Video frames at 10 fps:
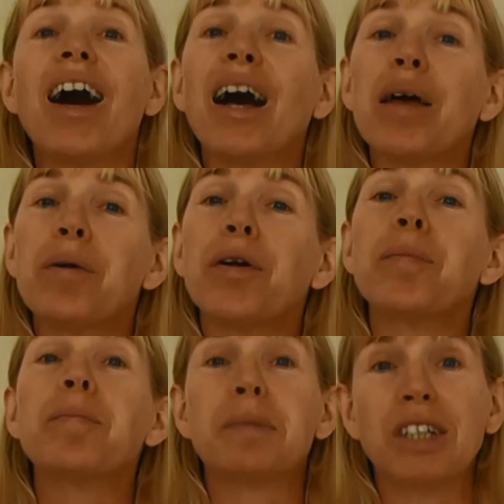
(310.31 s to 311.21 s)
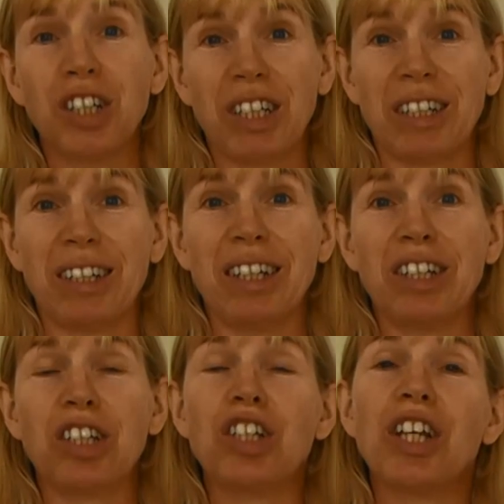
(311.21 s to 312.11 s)
I'm on a mission
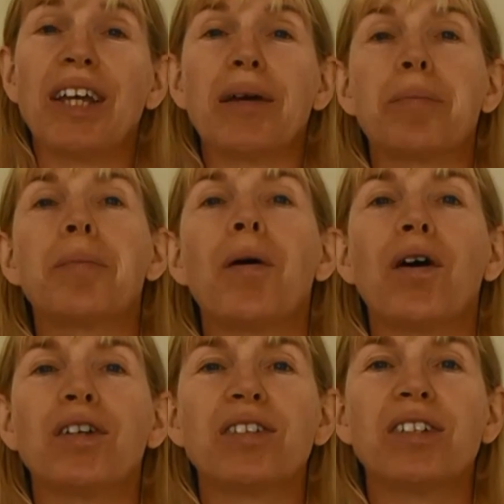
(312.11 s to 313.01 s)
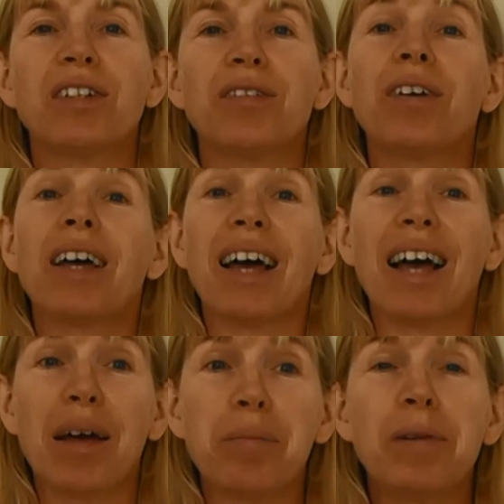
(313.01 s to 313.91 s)
to share a positive,
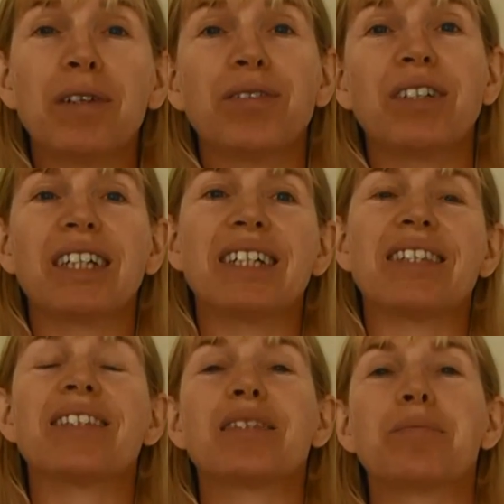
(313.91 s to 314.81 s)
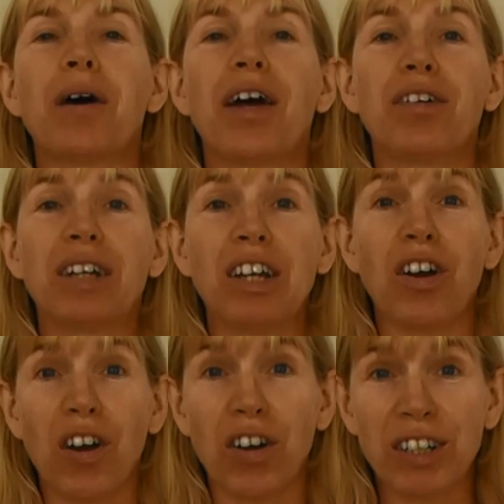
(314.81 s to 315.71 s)
uplifting, inspiring,
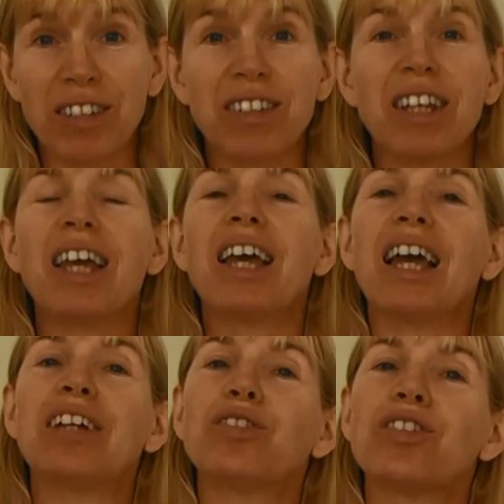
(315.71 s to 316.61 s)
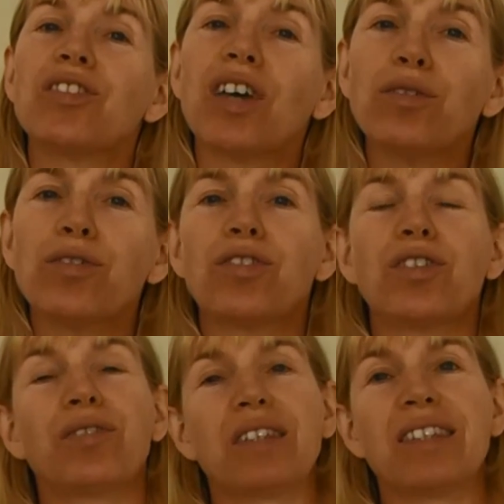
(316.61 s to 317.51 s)
honest, and
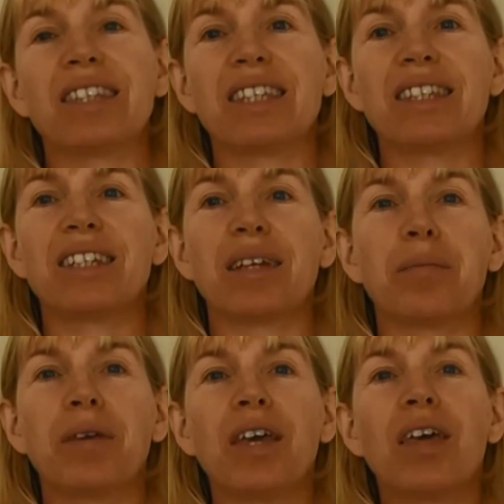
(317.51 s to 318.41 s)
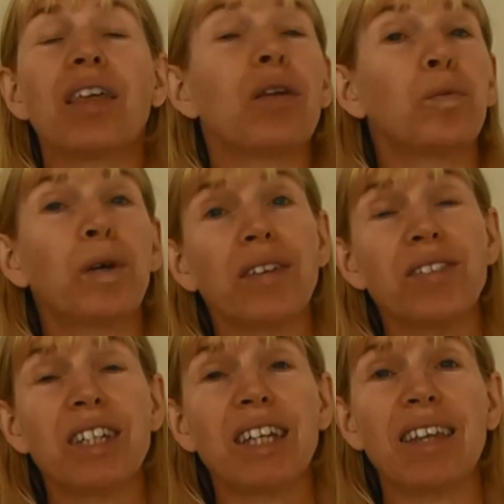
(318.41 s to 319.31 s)
results-driven system that
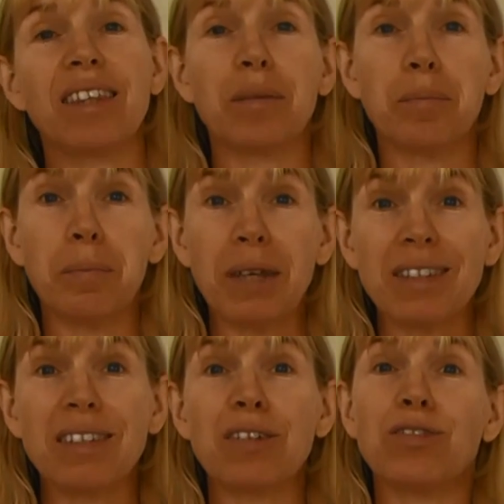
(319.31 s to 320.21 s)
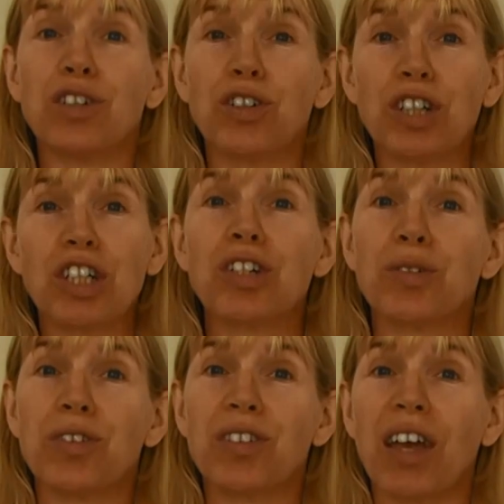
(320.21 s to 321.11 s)
weaves together the best of
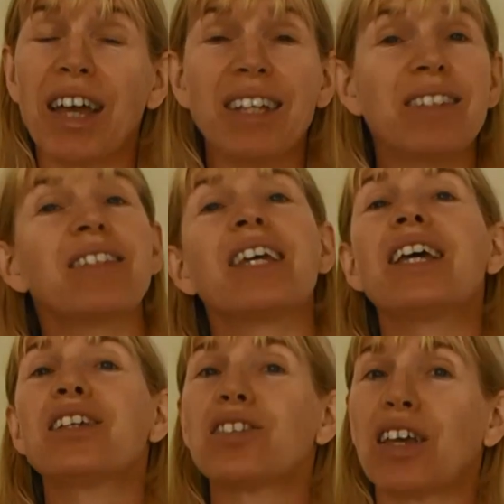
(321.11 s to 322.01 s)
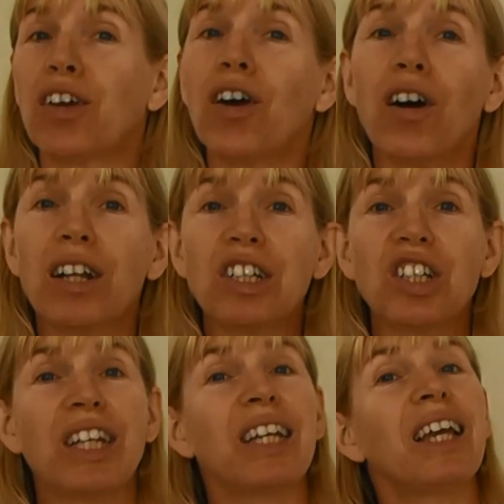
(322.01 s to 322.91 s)
nutritional science,
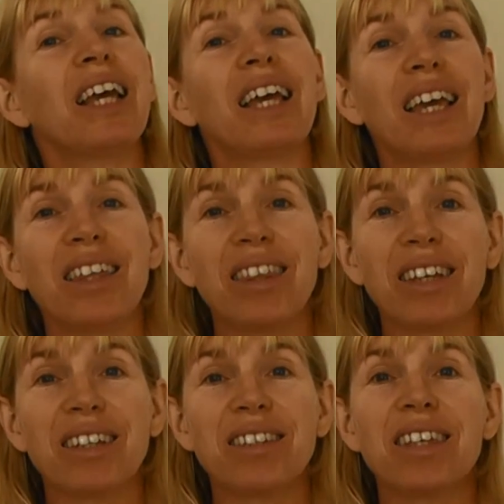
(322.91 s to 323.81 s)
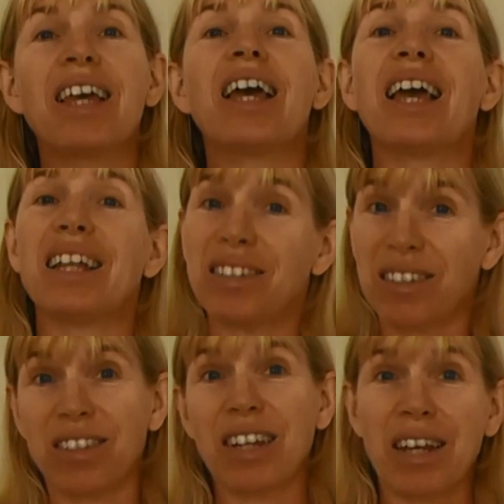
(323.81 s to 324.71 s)
psychology, ethics, and
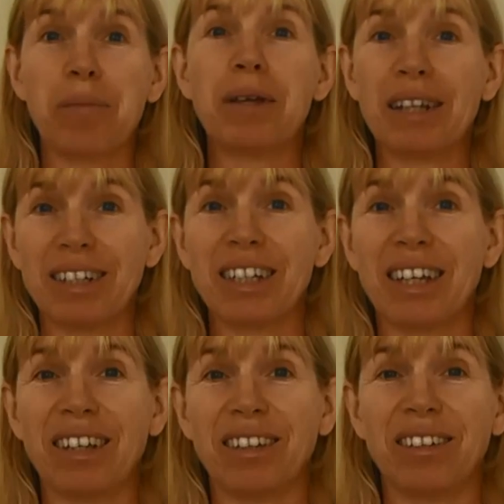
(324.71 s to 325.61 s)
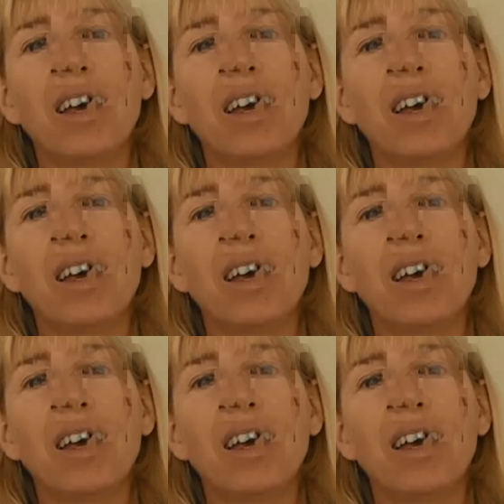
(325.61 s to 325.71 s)
sustainability.